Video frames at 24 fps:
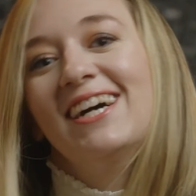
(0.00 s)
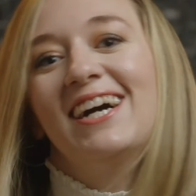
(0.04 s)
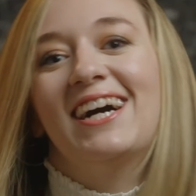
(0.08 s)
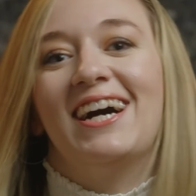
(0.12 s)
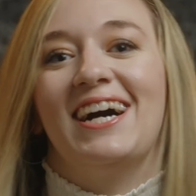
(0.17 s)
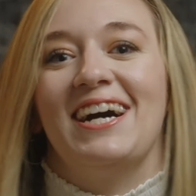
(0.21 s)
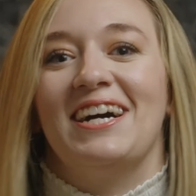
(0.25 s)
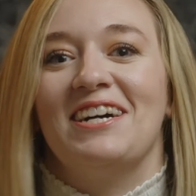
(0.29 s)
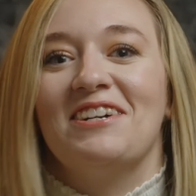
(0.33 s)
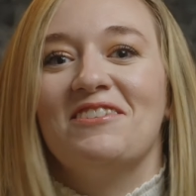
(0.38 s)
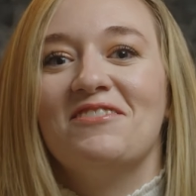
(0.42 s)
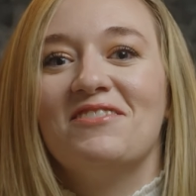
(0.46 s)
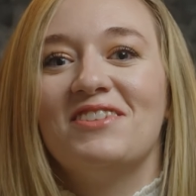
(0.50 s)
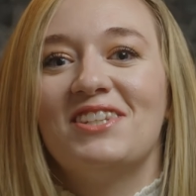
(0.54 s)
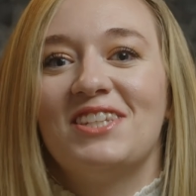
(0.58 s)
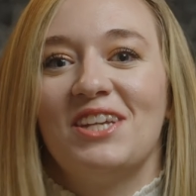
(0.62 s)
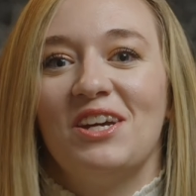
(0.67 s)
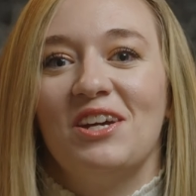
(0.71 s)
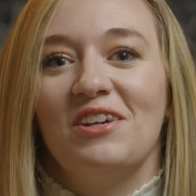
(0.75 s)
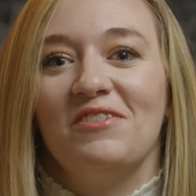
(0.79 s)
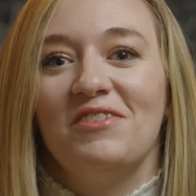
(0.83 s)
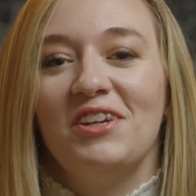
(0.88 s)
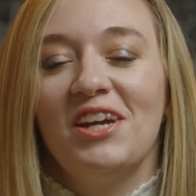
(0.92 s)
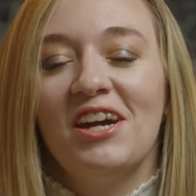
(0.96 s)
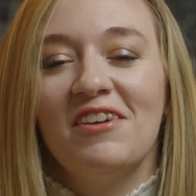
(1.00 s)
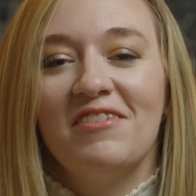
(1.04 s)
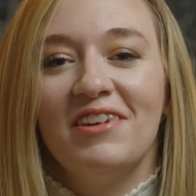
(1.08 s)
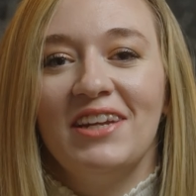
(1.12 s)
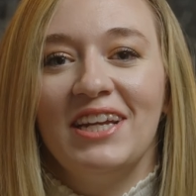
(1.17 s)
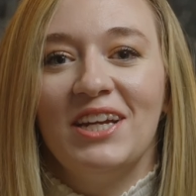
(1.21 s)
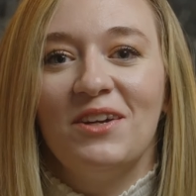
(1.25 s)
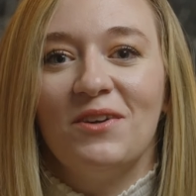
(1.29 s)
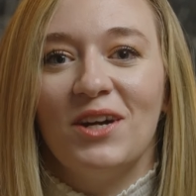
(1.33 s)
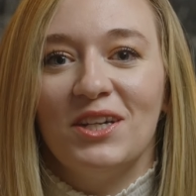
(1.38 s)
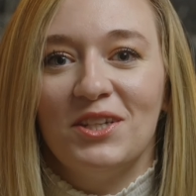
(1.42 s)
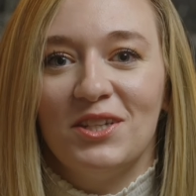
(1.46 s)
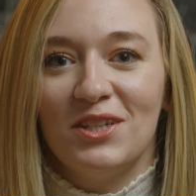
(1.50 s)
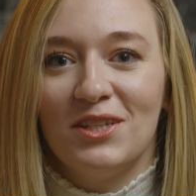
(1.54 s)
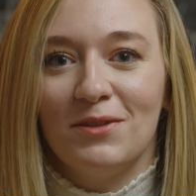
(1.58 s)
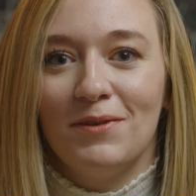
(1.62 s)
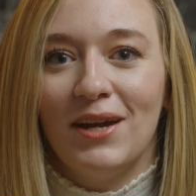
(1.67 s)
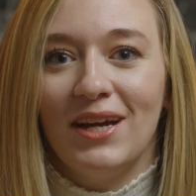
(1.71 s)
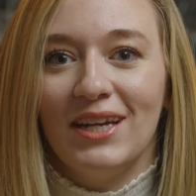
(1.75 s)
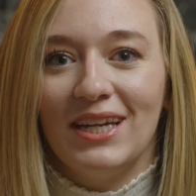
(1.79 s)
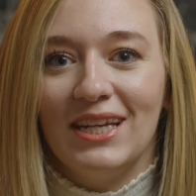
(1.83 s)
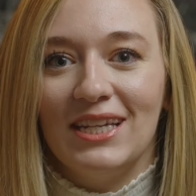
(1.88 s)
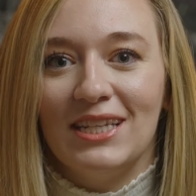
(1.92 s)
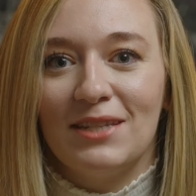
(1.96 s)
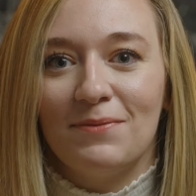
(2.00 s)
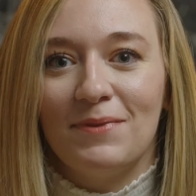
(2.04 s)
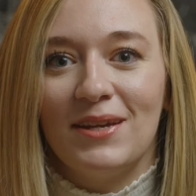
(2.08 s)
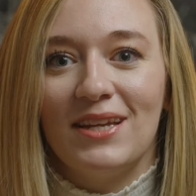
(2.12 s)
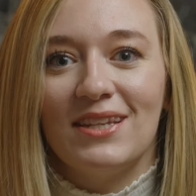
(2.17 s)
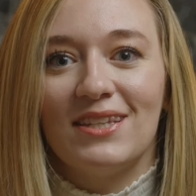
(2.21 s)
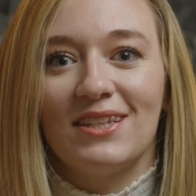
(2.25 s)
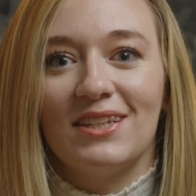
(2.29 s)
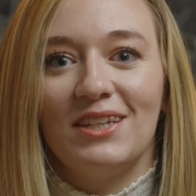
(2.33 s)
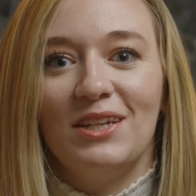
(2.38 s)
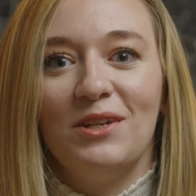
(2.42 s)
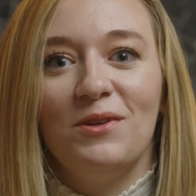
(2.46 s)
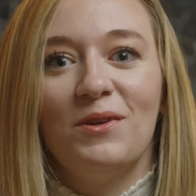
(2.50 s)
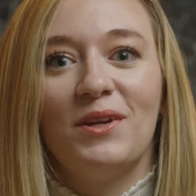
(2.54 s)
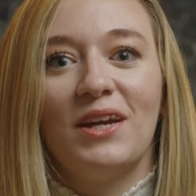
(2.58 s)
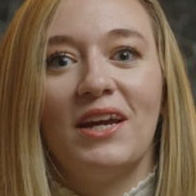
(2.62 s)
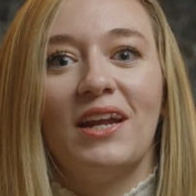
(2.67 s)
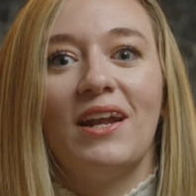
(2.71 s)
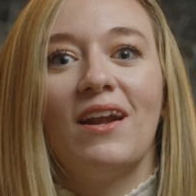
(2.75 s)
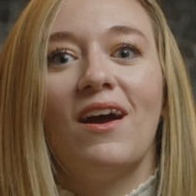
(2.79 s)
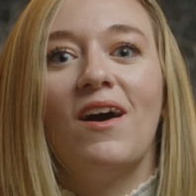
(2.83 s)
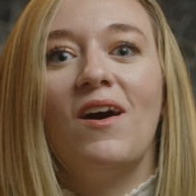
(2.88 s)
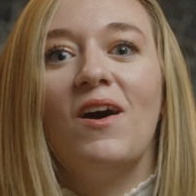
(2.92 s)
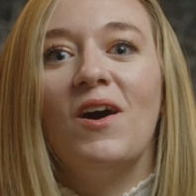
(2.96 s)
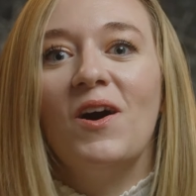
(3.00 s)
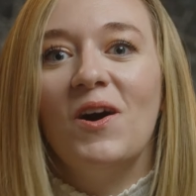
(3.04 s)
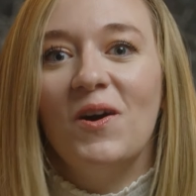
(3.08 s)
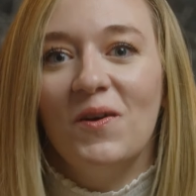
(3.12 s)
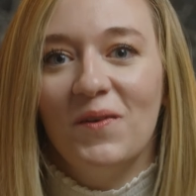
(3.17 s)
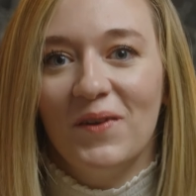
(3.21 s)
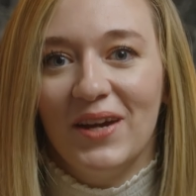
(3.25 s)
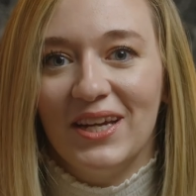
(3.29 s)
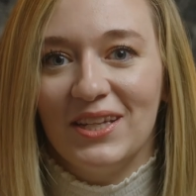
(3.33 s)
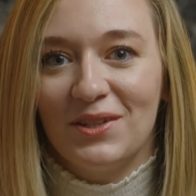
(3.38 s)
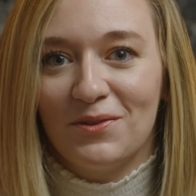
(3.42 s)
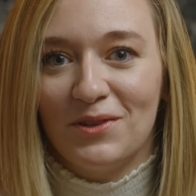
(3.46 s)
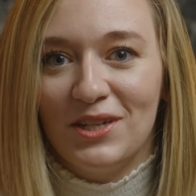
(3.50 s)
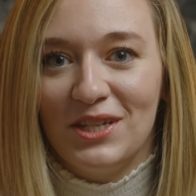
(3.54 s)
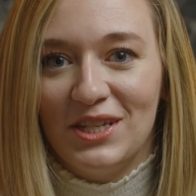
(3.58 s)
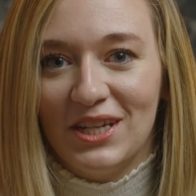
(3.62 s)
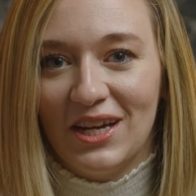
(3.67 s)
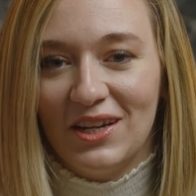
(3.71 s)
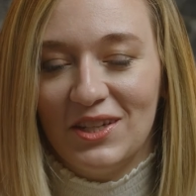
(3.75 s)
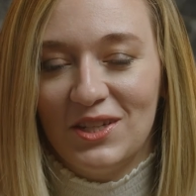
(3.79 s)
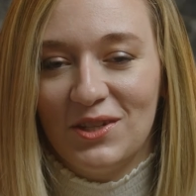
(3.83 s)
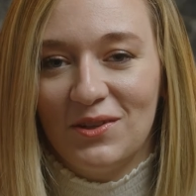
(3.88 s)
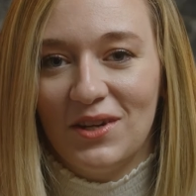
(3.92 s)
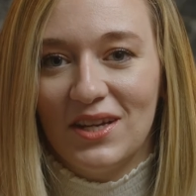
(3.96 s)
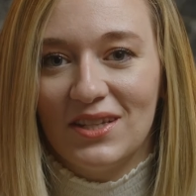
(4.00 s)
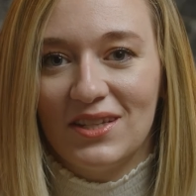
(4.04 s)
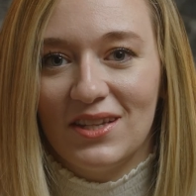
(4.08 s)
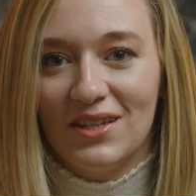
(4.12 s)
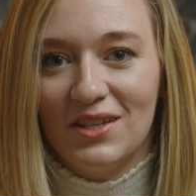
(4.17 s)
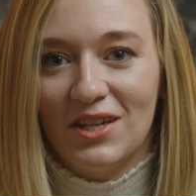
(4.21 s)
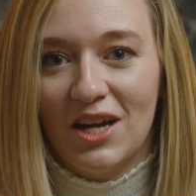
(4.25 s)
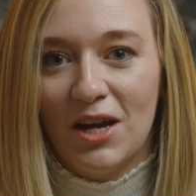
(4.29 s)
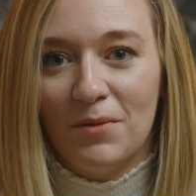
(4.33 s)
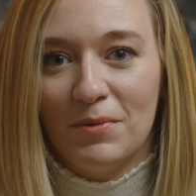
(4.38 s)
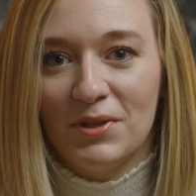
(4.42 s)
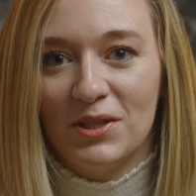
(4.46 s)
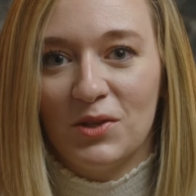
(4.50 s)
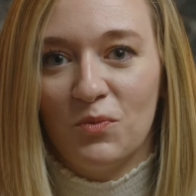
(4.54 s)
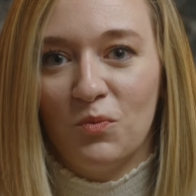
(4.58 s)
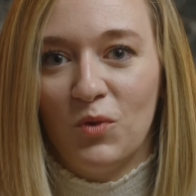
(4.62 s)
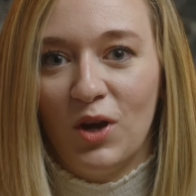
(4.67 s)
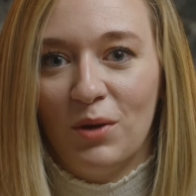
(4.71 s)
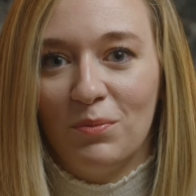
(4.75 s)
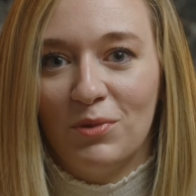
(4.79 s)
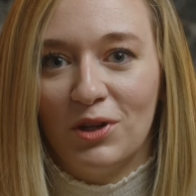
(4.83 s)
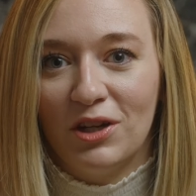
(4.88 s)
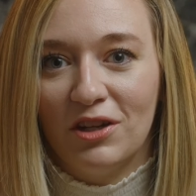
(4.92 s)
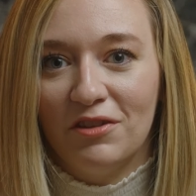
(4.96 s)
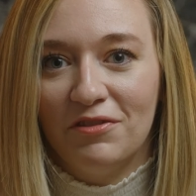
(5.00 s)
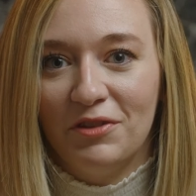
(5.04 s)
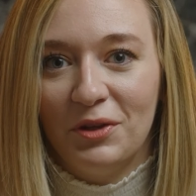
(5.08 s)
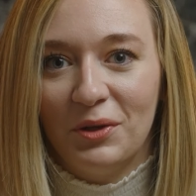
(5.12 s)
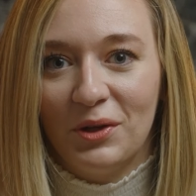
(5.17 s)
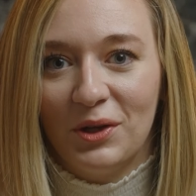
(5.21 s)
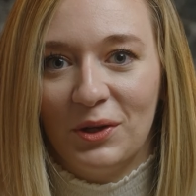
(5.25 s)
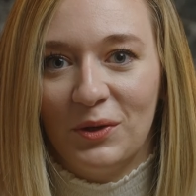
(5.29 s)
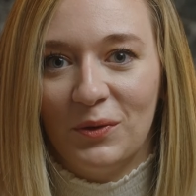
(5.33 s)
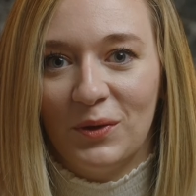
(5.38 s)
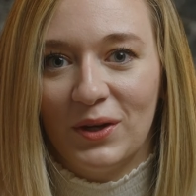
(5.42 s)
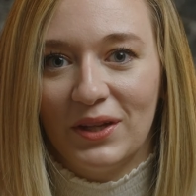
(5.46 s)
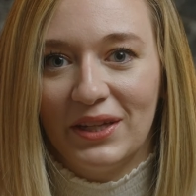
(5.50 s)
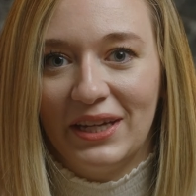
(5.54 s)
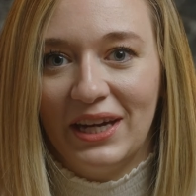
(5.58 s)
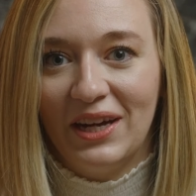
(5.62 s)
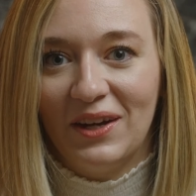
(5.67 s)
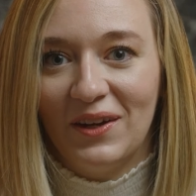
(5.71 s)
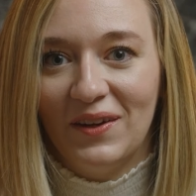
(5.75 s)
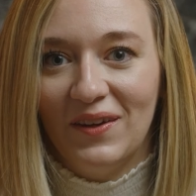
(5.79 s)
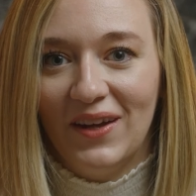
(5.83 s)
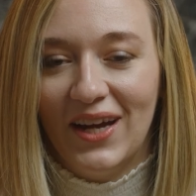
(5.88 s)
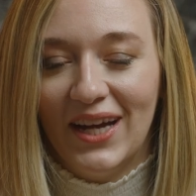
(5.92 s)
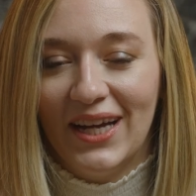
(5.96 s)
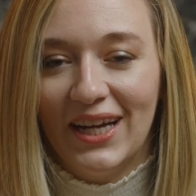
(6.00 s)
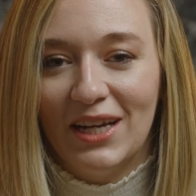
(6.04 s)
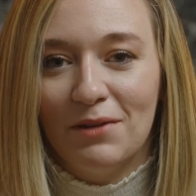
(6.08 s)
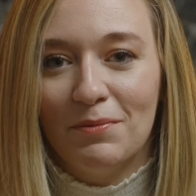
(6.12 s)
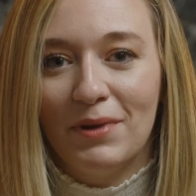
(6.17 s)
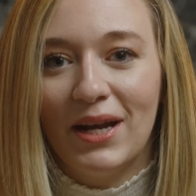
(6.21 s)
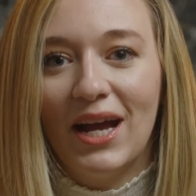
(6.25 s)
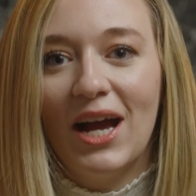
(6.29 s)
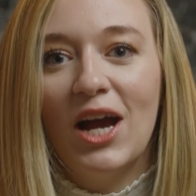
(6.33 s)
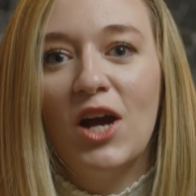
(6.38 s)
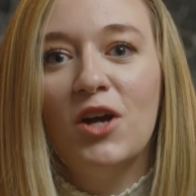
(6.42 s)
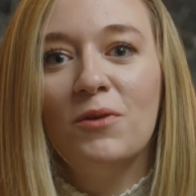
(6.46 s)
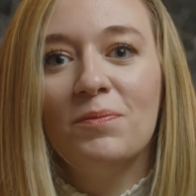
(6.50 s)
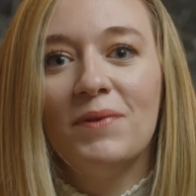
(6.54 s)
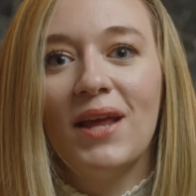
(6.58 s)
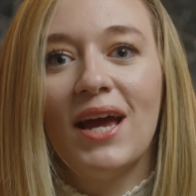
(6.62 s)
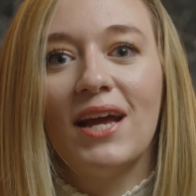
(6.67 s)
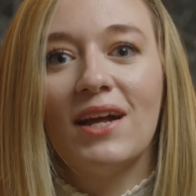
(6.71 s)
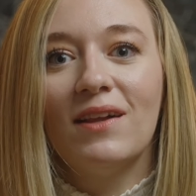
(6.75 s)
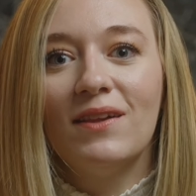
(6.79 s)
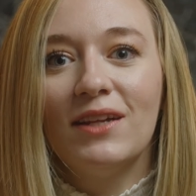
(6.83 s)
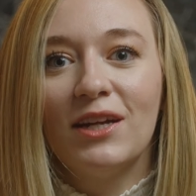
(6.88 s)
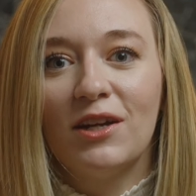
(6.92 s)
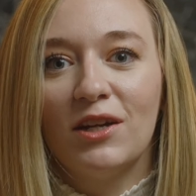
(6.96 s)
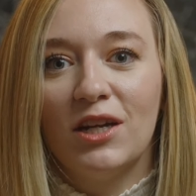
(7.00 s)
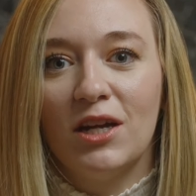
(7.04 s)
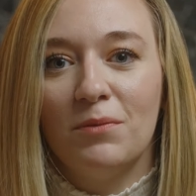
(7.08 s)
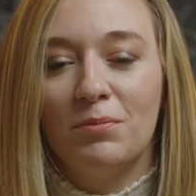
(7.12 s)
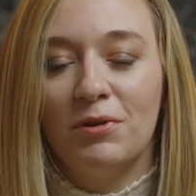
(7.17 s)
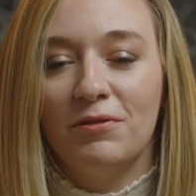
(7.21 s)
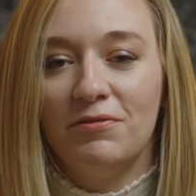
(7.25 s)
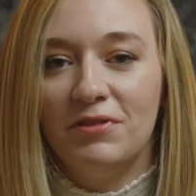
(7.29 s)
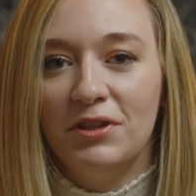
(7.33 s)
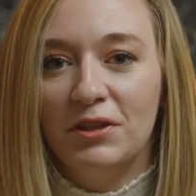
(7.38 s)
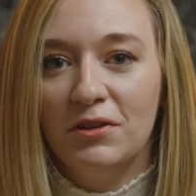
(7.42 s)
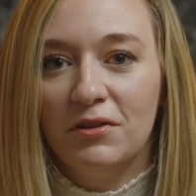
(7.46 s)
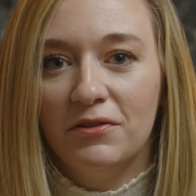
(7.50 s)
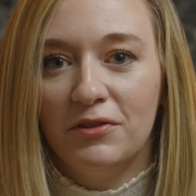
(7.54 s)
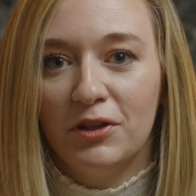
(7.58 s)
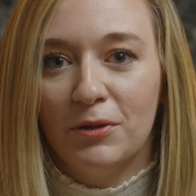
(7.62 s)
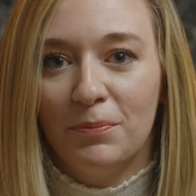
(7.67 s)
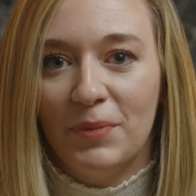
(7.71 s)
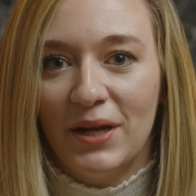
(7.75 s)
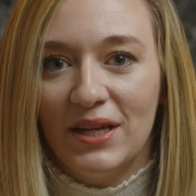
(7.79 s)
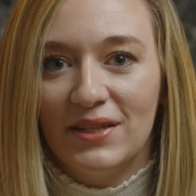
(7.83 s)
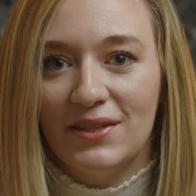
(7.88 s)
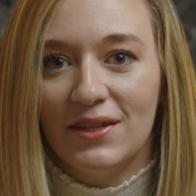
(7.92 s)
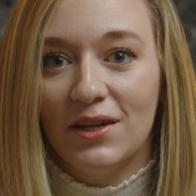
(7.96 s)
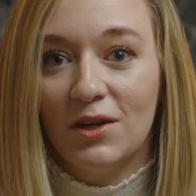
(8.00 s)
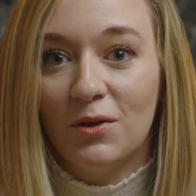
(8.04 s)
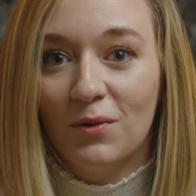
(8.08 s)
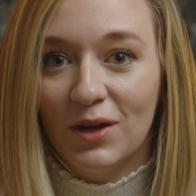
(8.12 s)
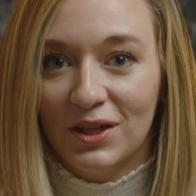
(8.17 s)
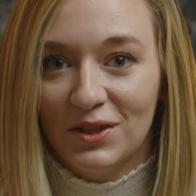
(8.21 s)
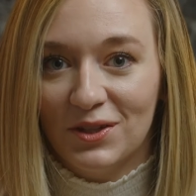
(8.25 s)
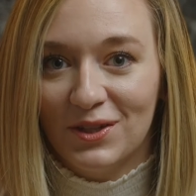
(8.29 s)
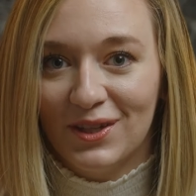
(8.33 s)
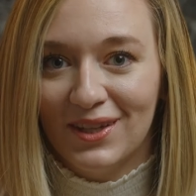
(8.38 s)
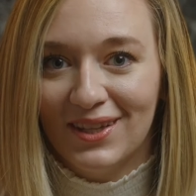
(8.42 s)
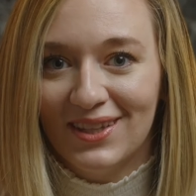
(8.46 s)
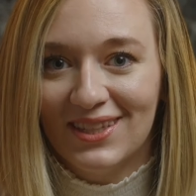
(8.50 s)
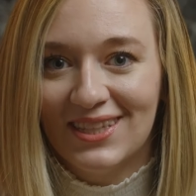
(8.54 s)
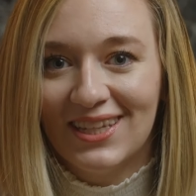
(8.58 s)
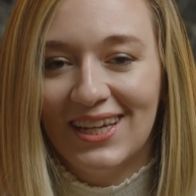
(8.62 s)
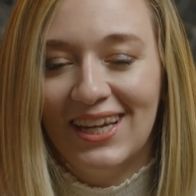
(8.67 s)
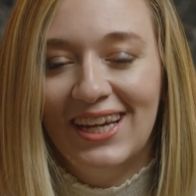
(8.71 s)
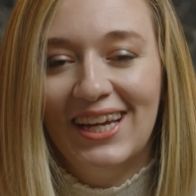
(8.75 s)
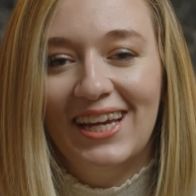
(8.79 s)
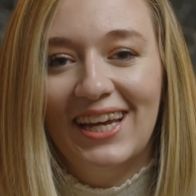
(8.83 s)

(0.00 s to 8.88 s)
Uh, so if you have any questions about easements, you can always reach out to us at Thomas and Webber if you're in North Carolina. But I hope that cleared up a few of your basic questions.